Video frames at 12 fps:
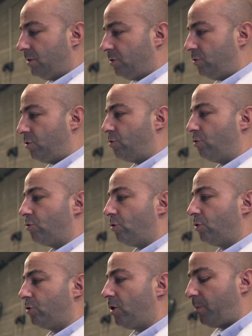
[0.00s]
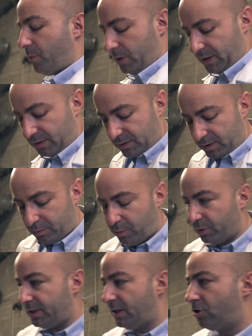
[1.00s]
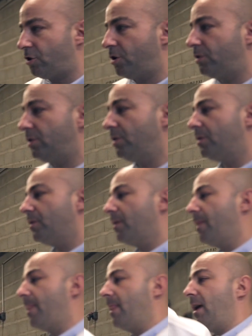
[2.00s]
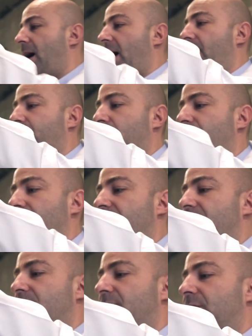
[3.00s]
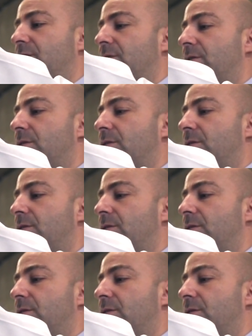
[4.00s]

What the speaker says: the control top in this position. After this,